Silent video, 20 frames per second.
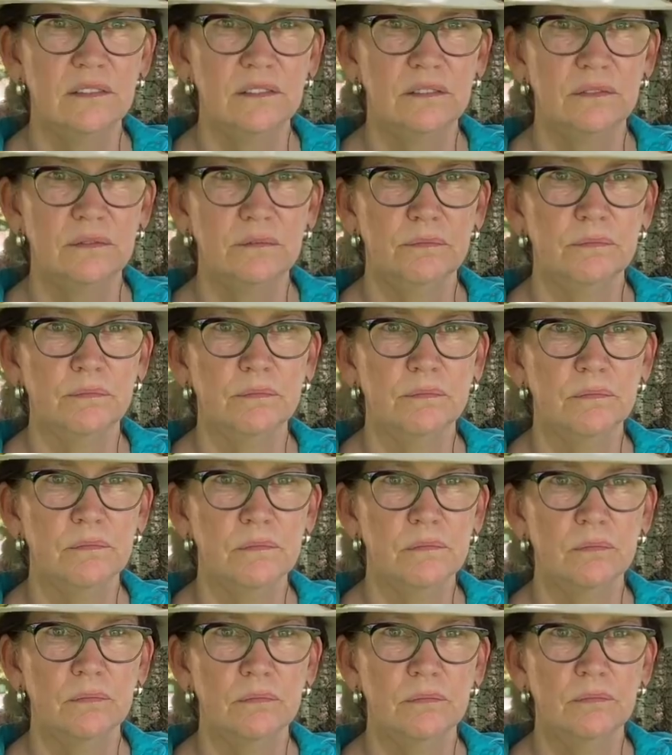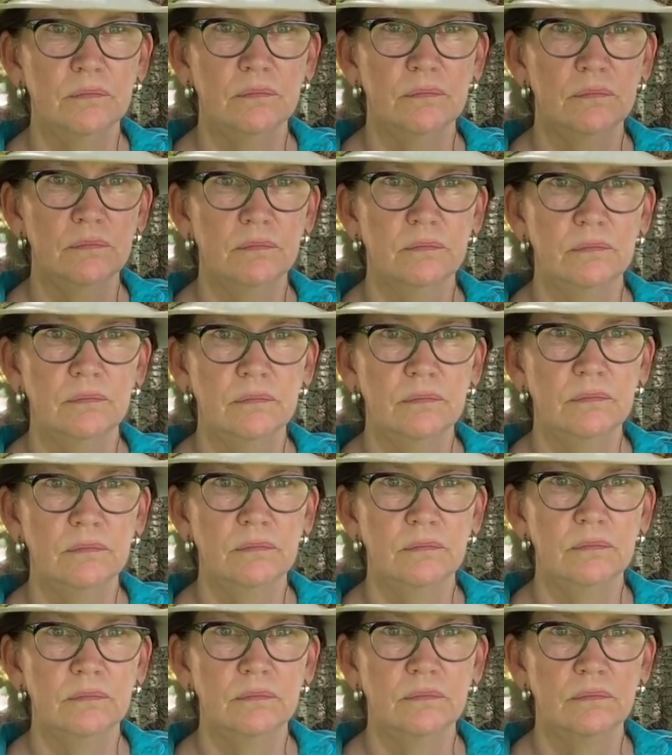
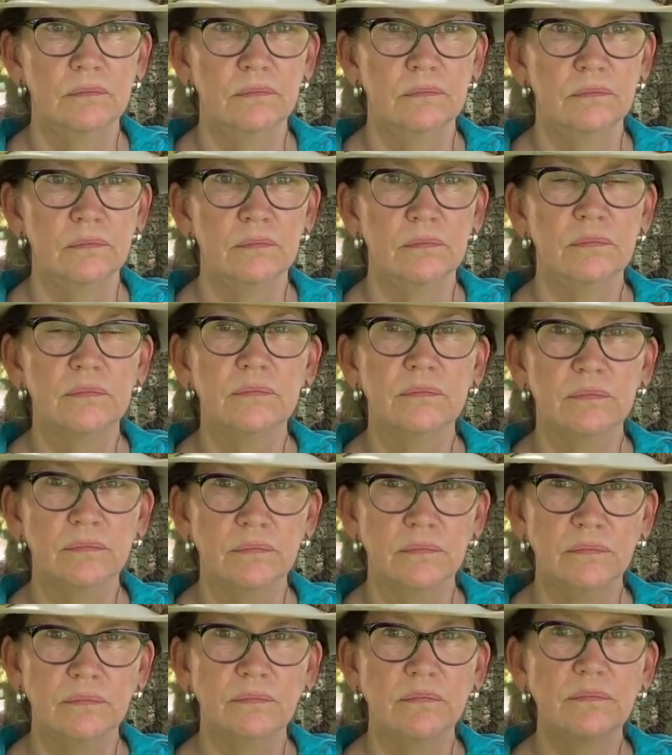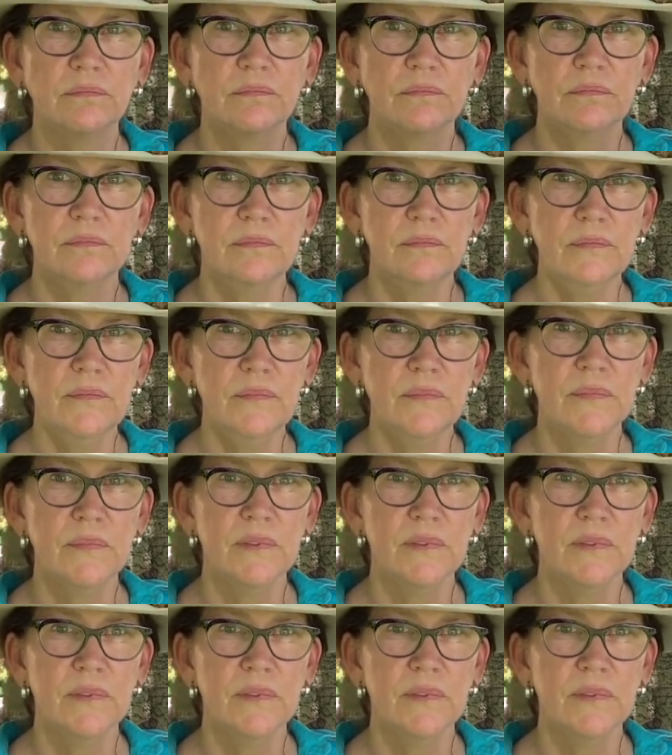(silent)